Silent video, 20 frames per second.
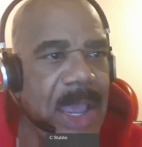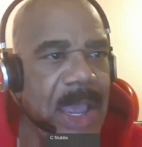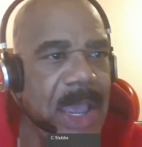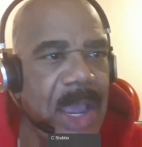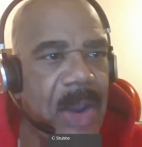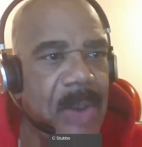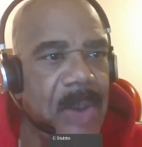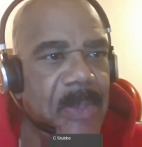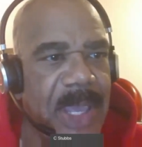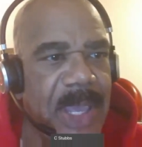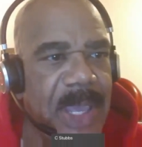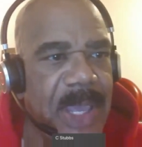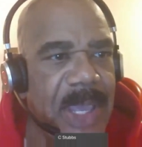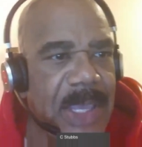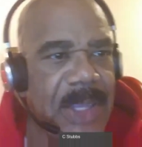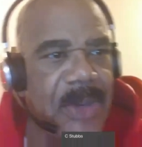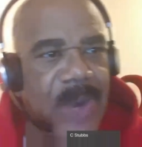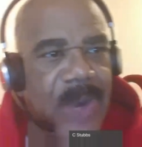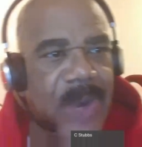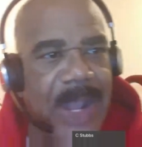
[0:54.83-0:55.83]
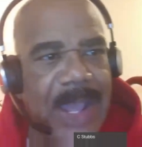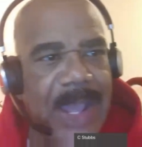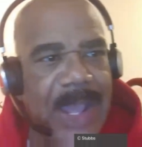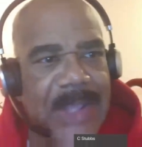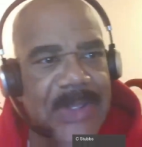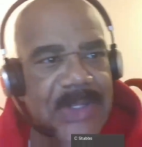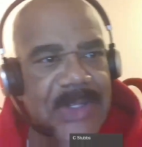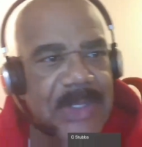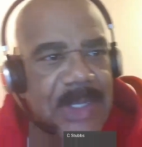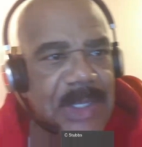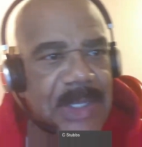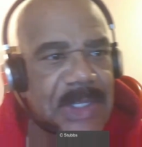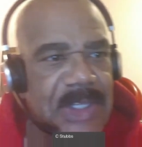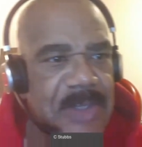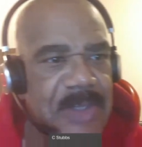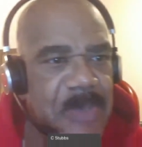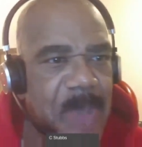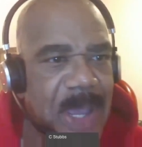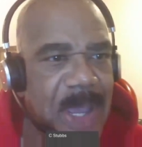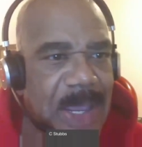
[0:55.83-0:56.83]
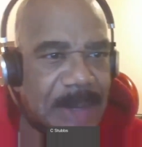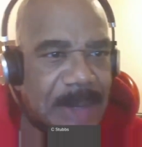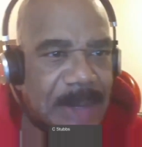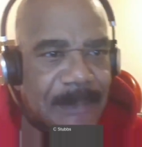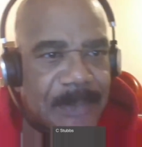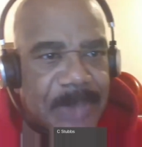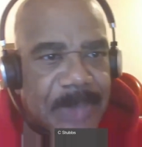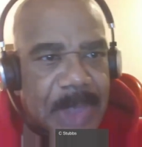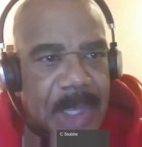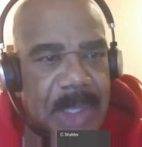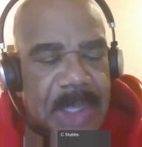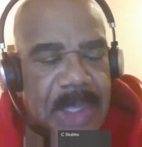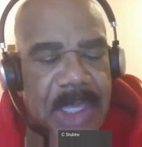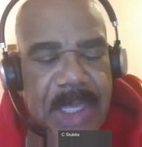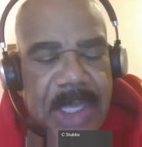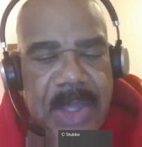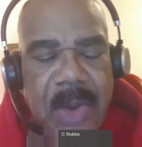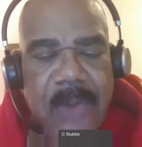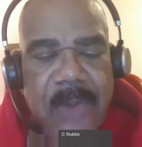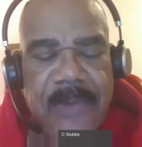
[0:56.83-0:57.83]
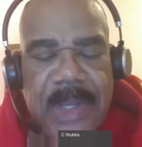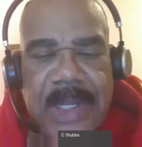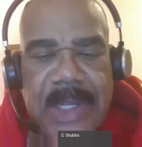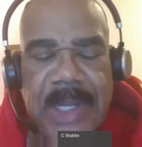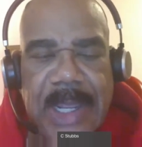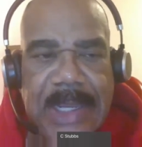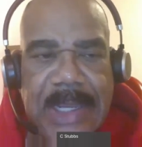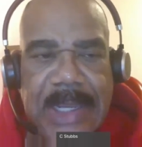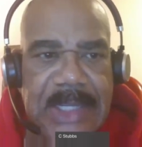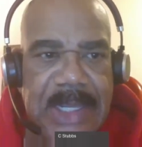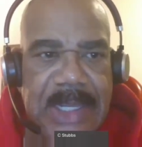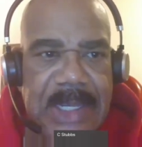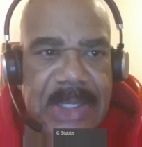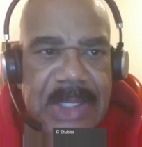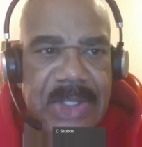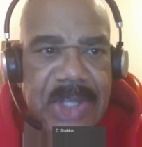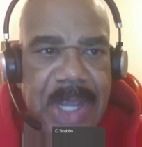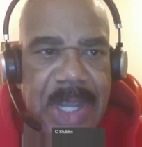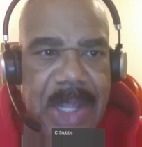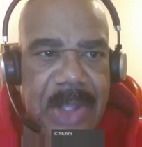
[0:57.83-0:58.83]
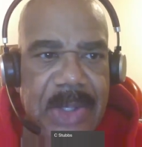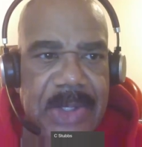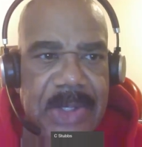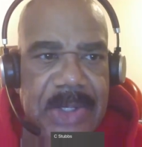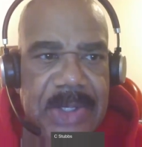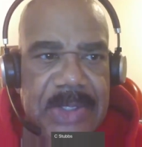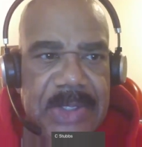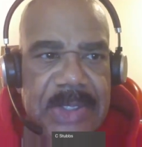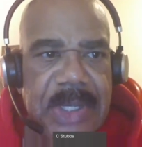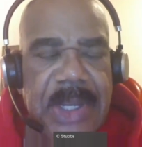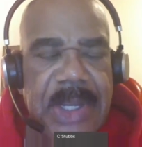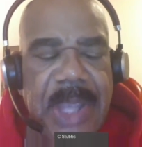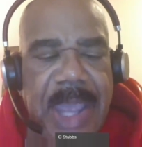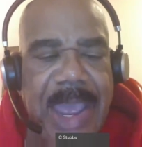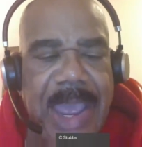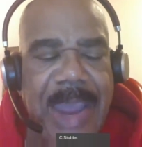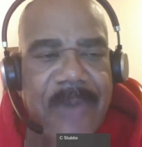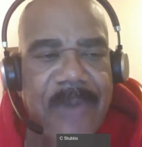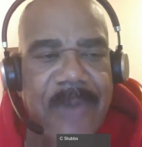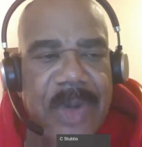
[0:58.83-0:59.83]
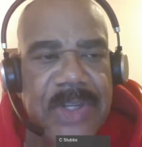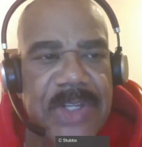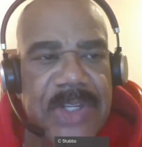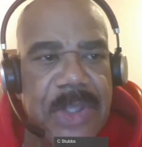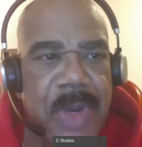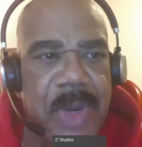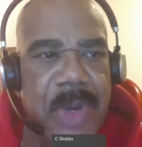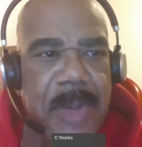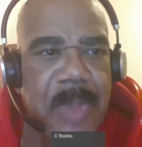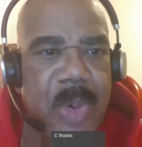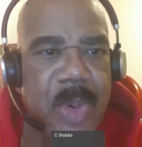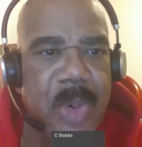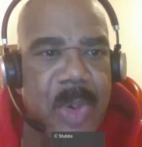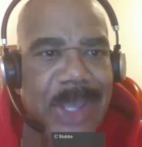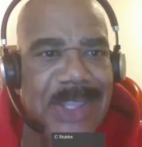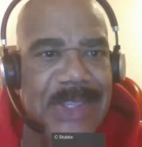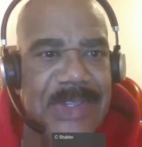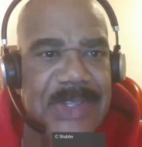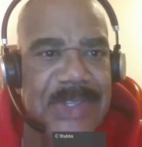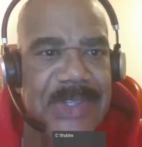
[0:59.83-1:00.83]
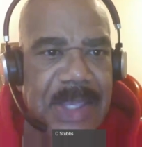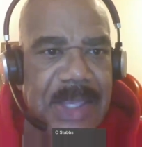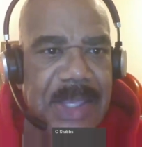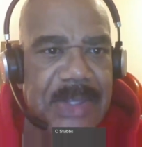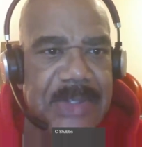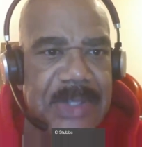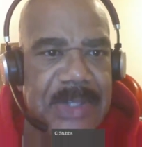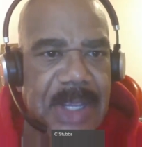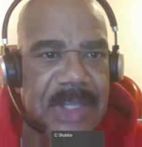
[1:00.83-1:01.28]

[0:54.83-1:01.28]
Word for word: Our May grads, despite the COVID 19 challenges, averaged 3.6.